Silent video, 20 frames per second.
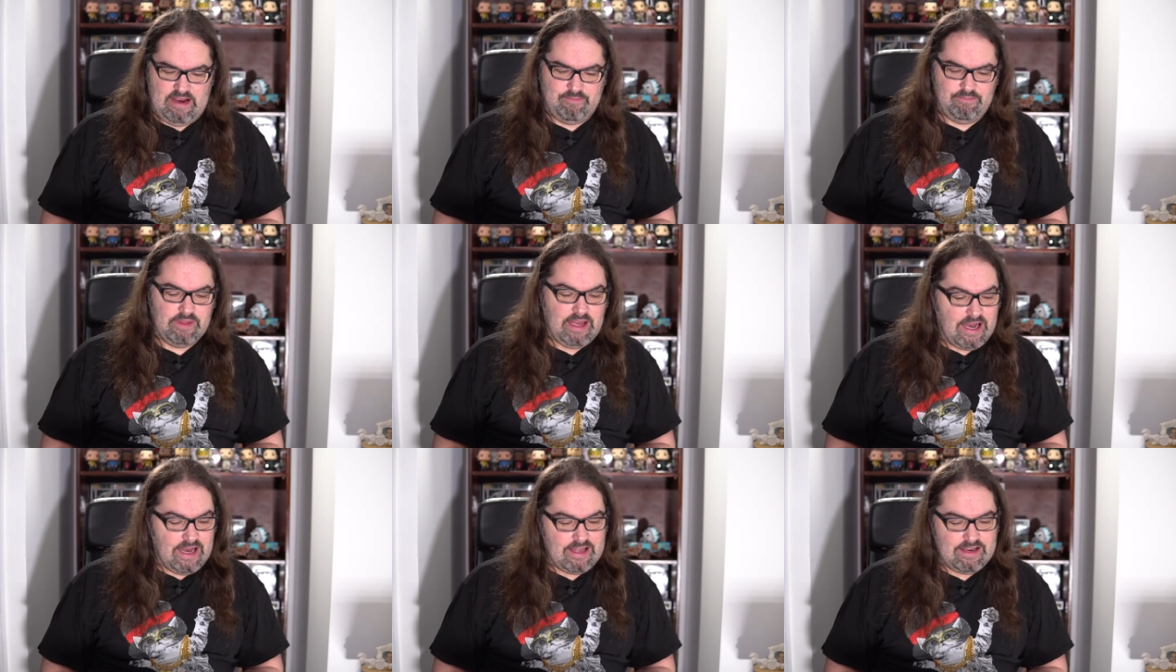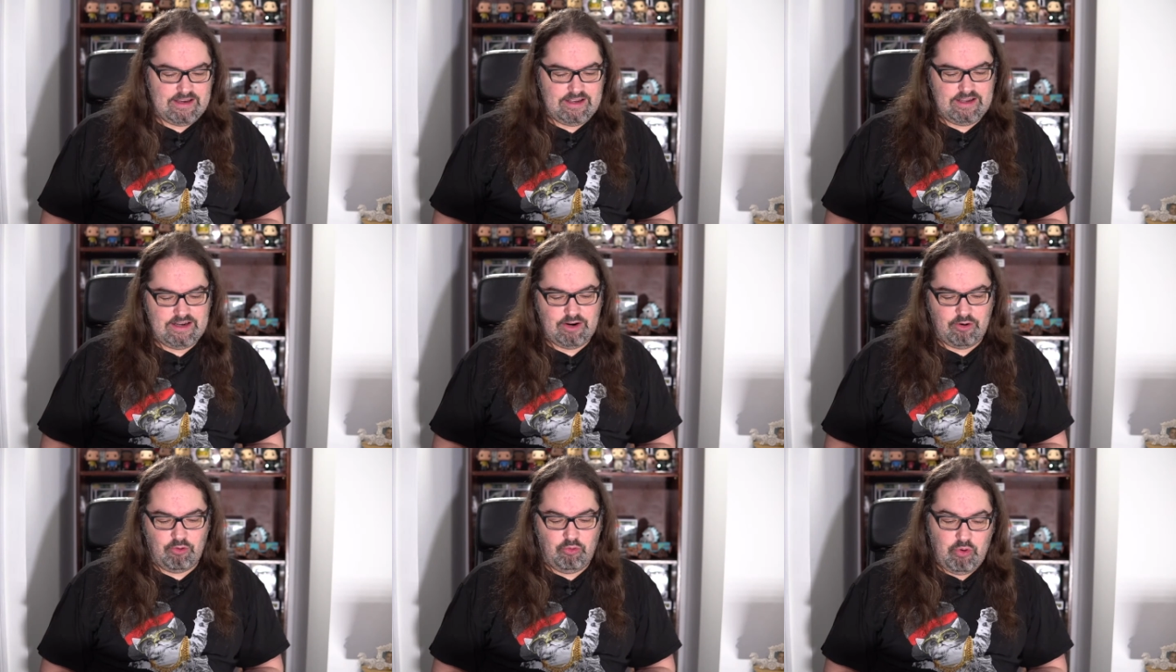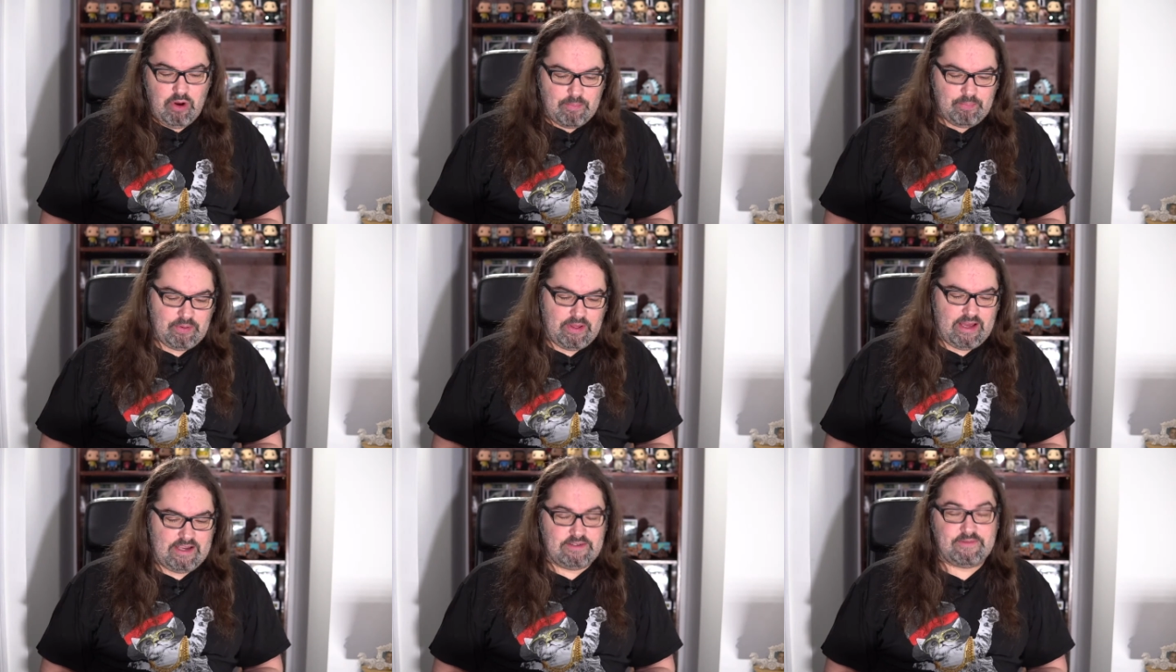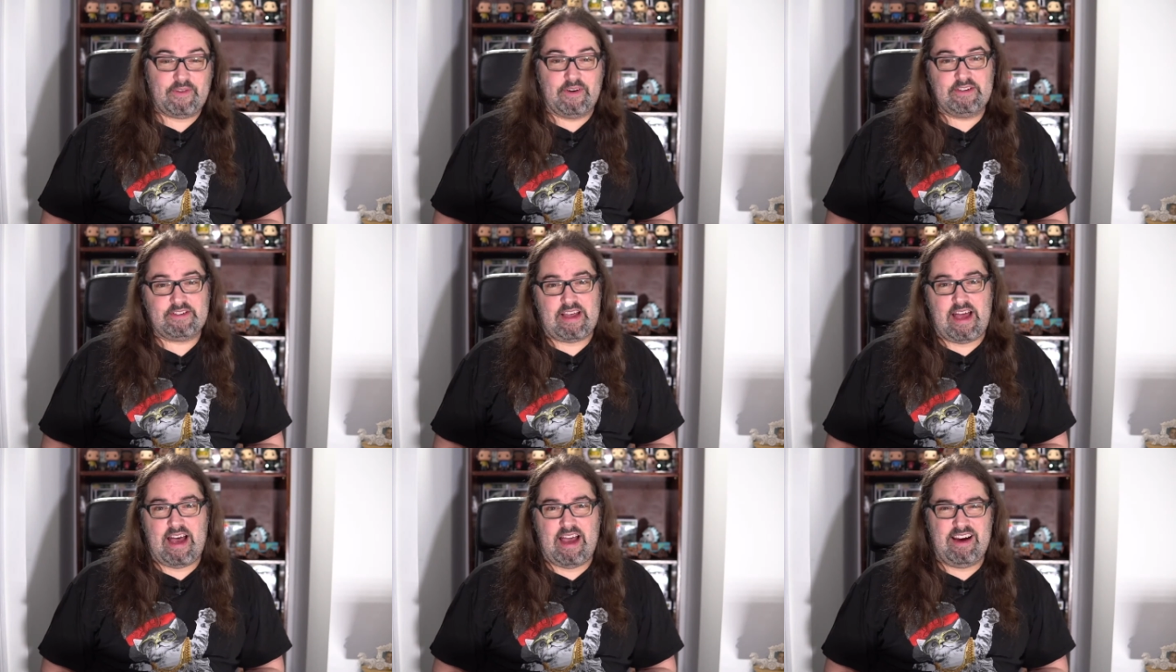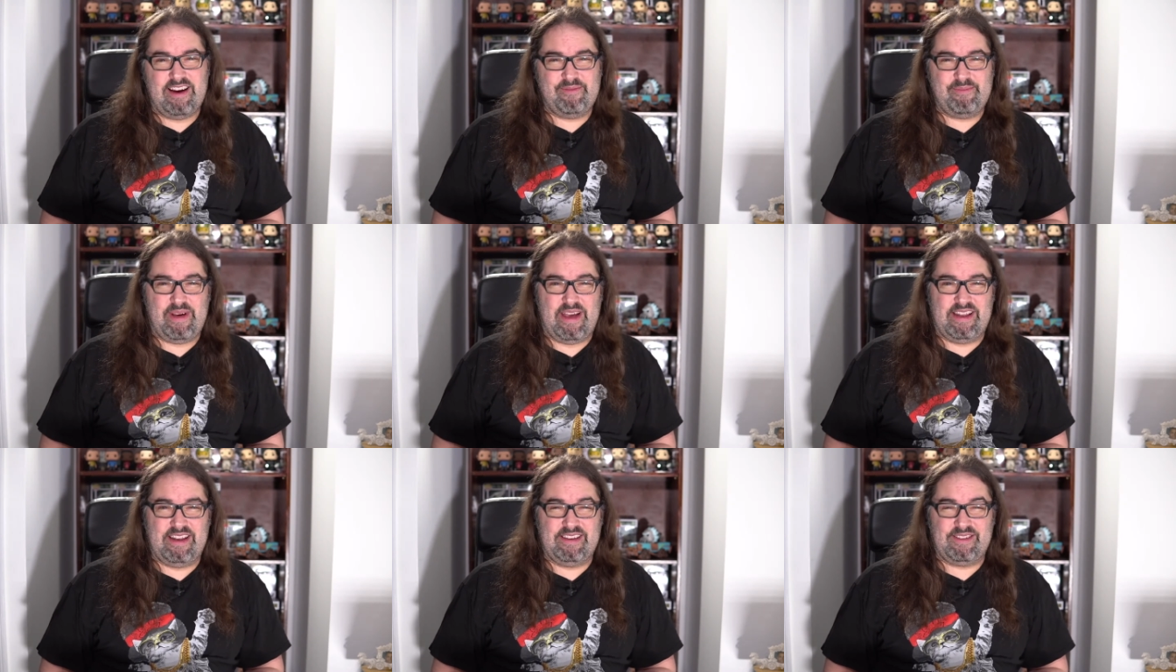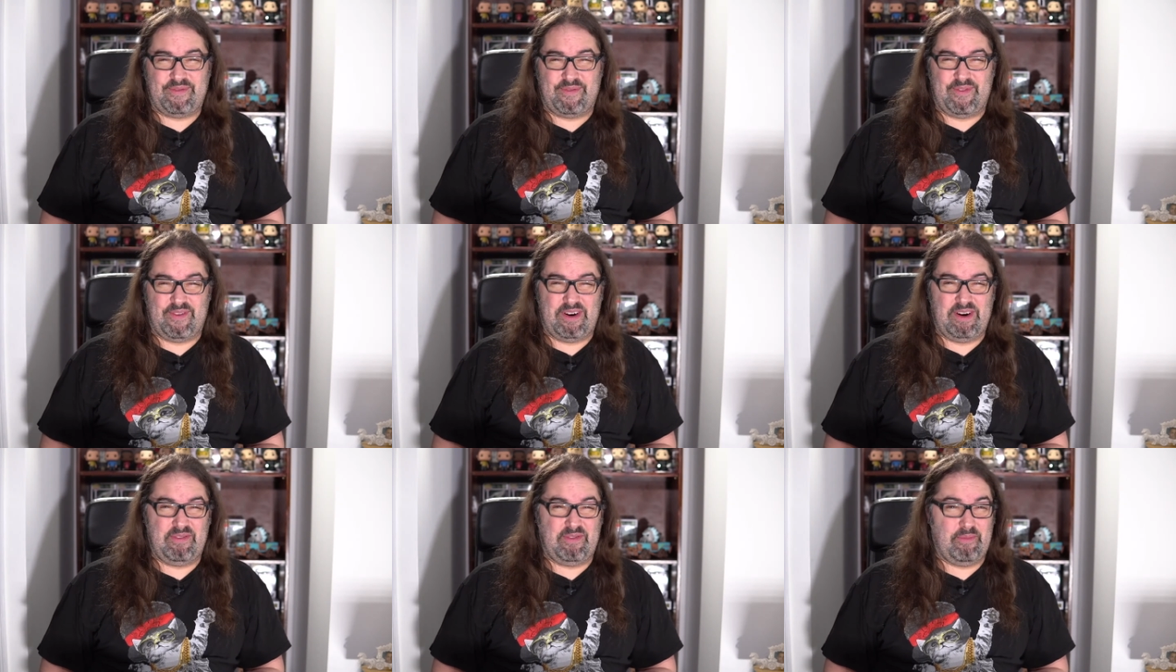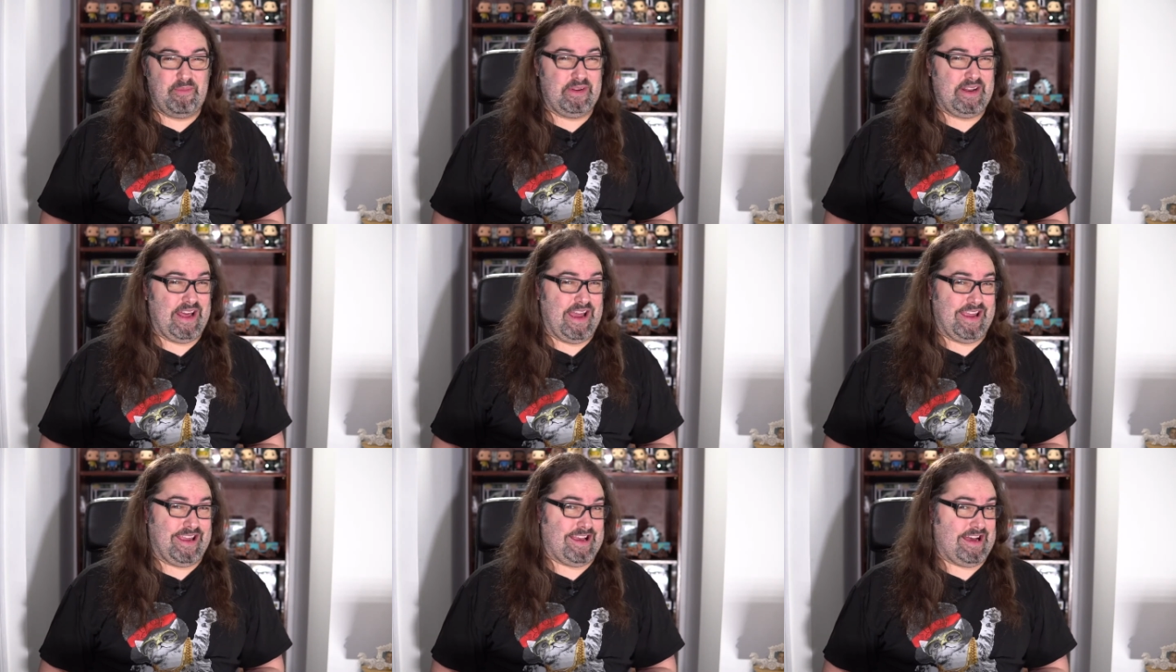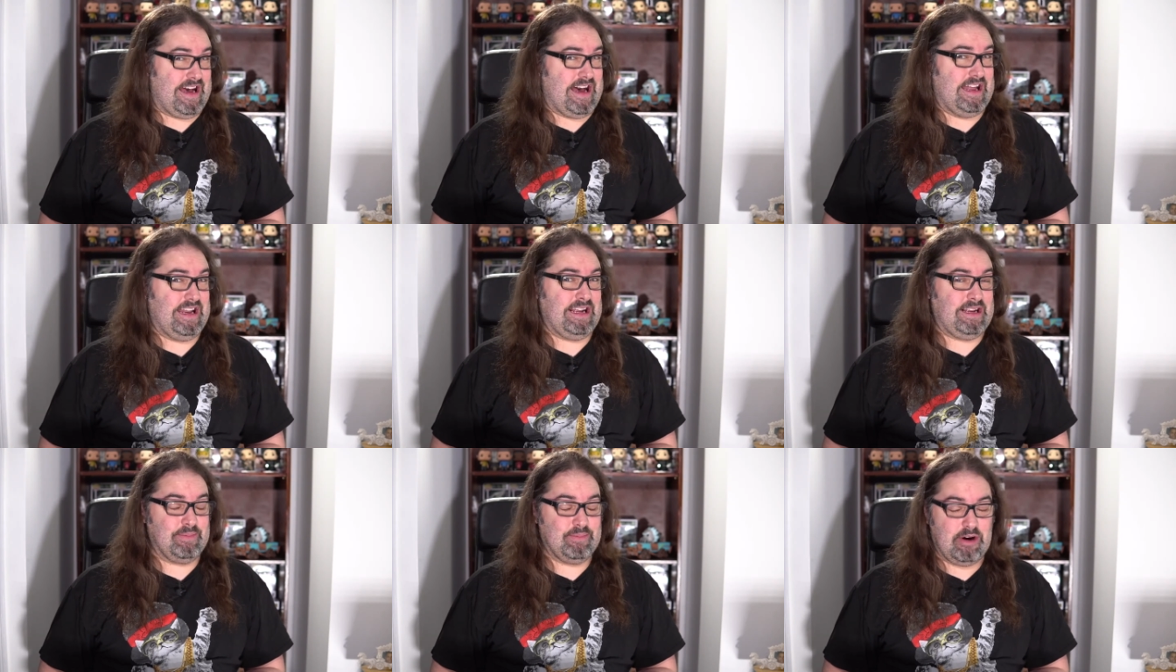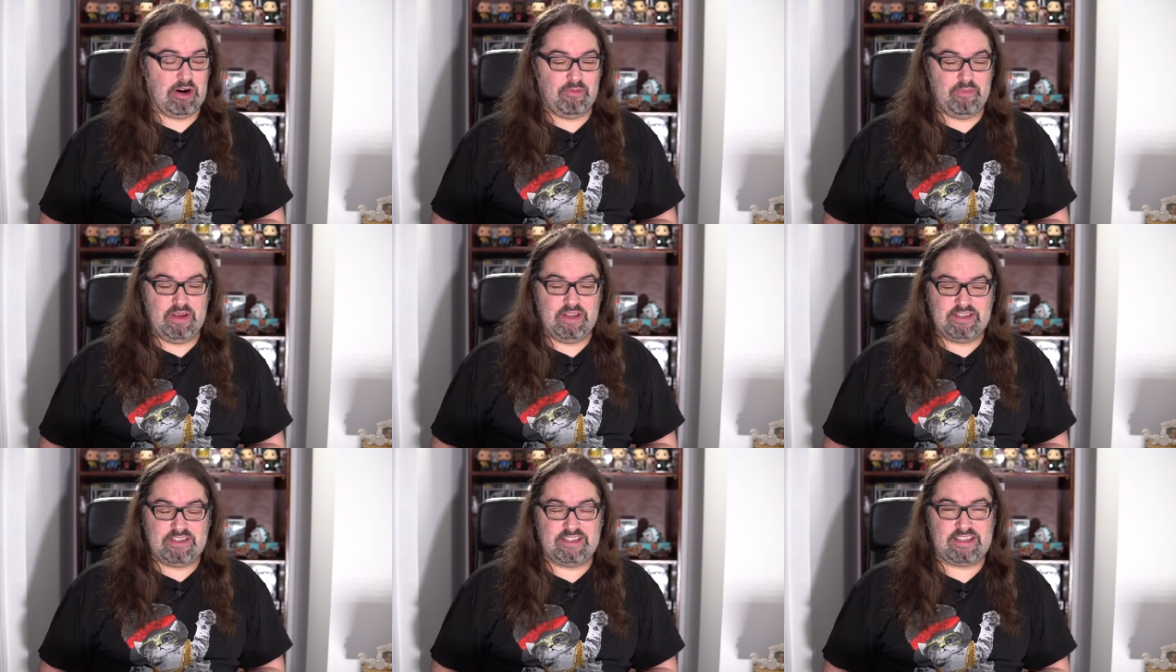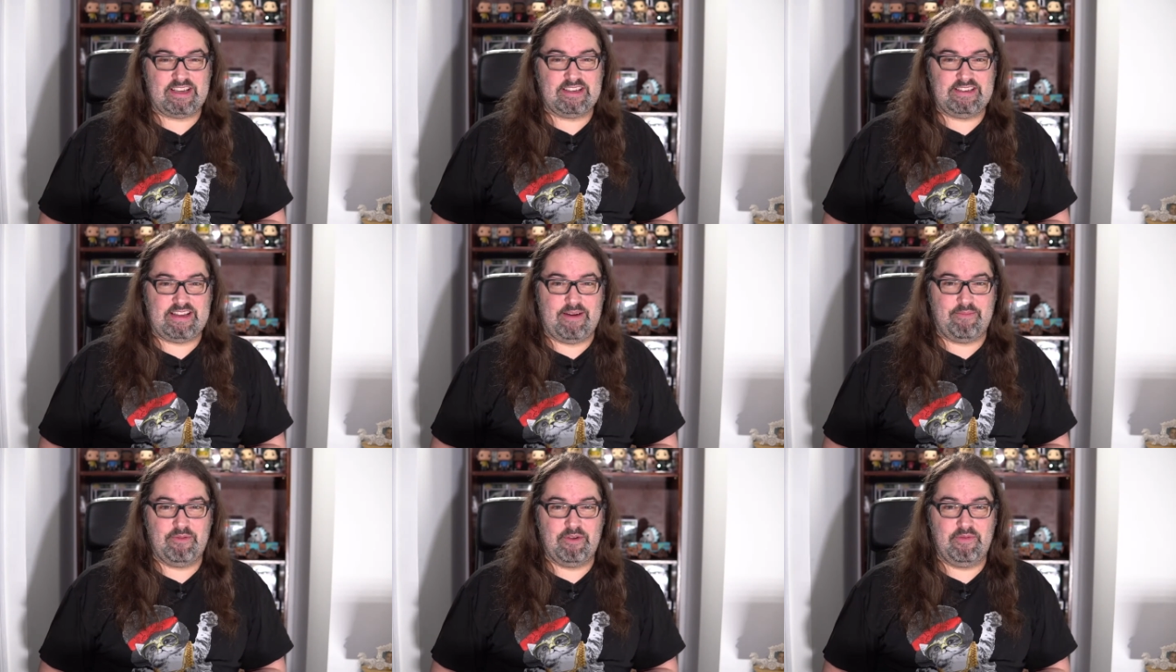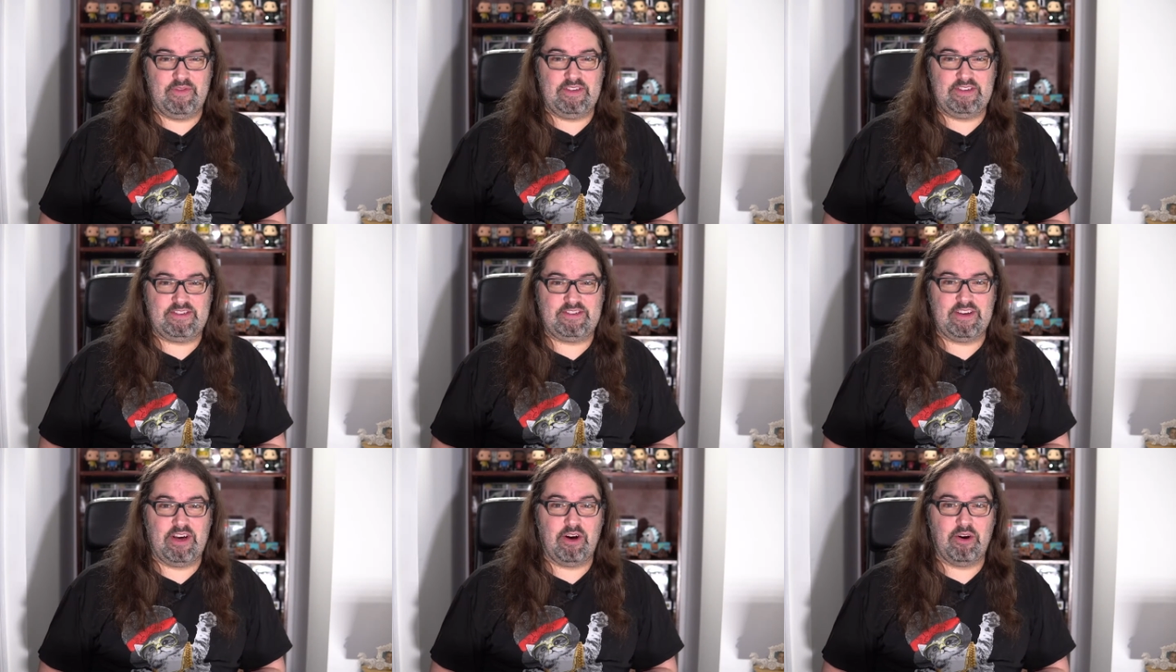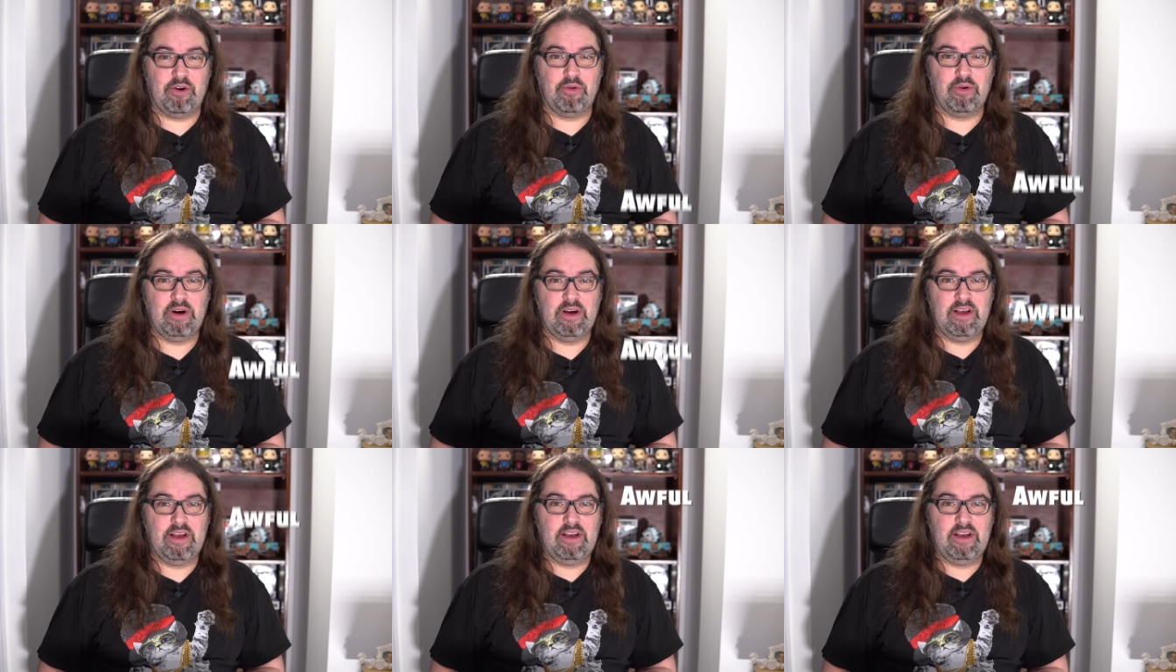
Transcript: am not, you know, Whiplash versus Iron Man is far from an iconic moment just because that movie's so...